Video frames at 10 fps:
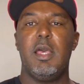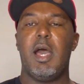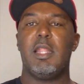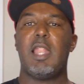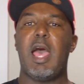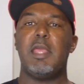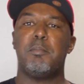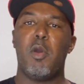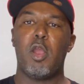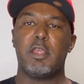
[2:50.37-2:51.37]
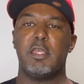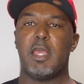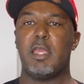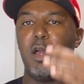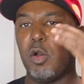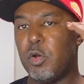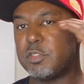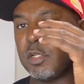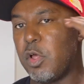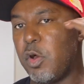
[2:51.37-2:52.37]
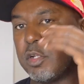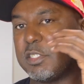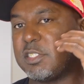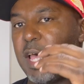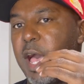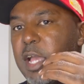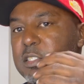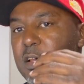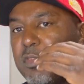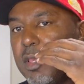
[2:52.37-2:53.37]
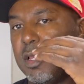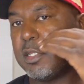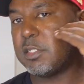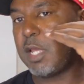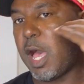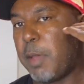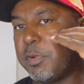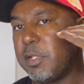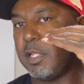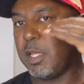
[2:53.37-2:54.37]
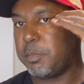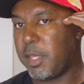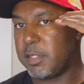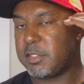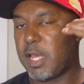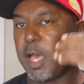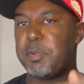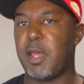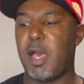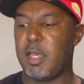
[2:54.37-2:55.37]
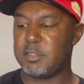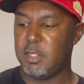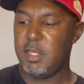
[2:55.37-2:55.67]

a light marking that goes along the sides of the top of the lip and the top of the eyes.